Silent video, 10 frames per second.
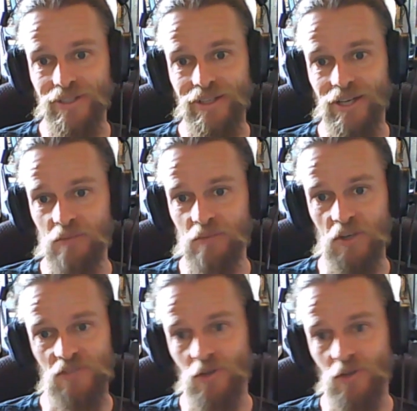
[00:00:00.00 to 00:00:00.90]

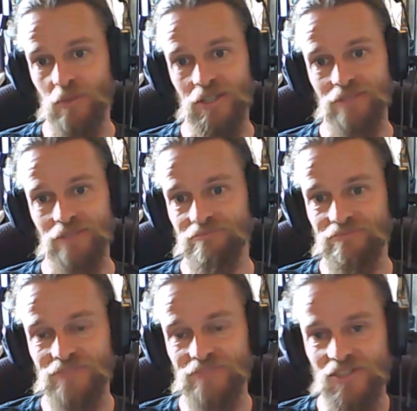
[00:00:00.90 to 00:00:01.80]
-4 AP, and
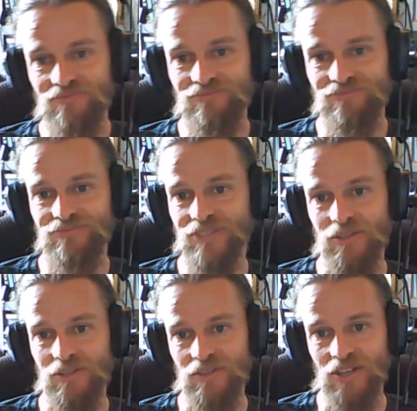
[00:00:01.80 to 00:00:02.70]
just you're
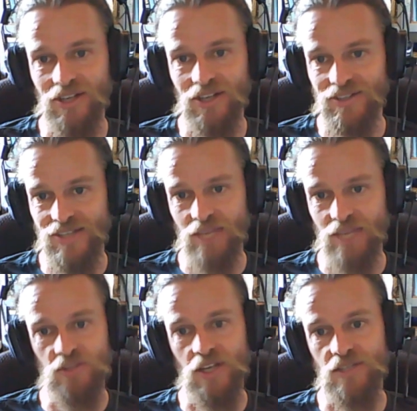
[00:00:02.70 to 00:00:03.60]
going to the same
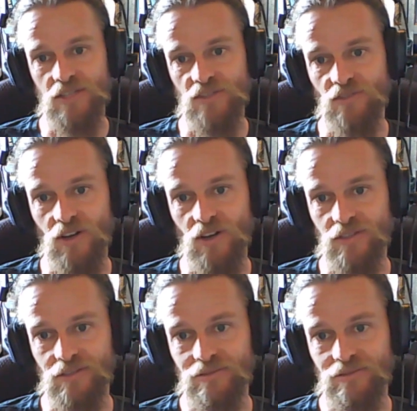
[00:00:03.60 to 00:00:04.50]
chance of
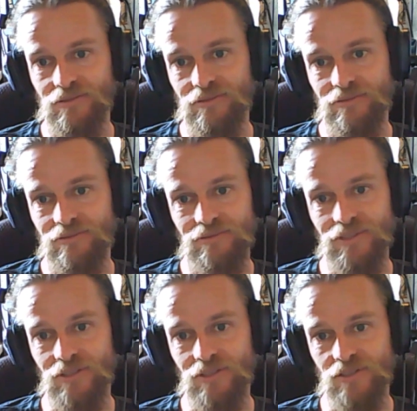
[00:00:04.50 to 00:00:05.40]
surviving,
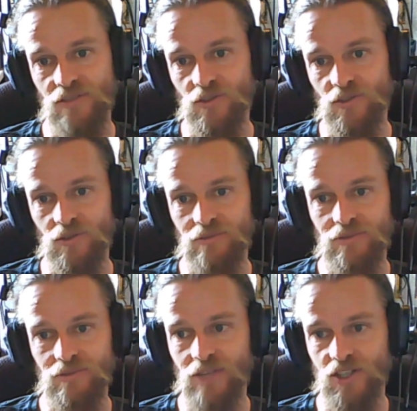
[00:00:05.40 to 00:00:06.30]
as if you're
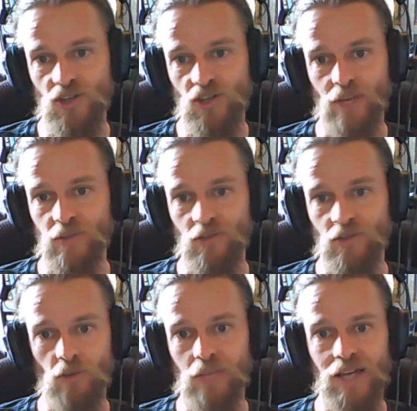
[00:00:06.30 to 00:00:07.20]
getting shot at with a
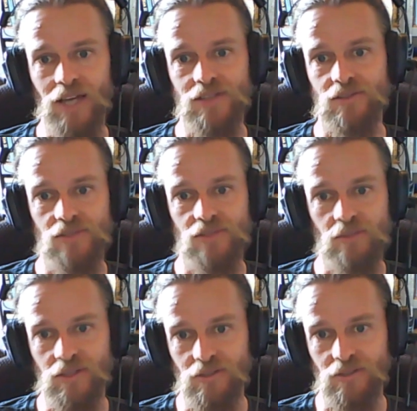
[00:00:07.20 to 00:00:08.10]
Grot Blast or
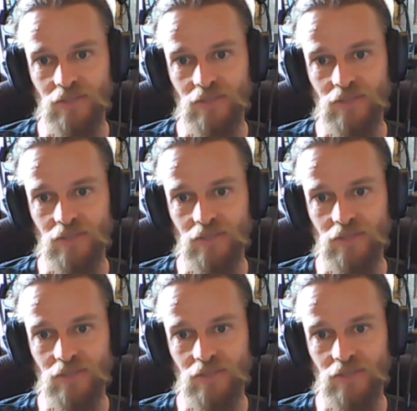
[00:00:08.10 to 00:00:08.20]
something. You know what I mean?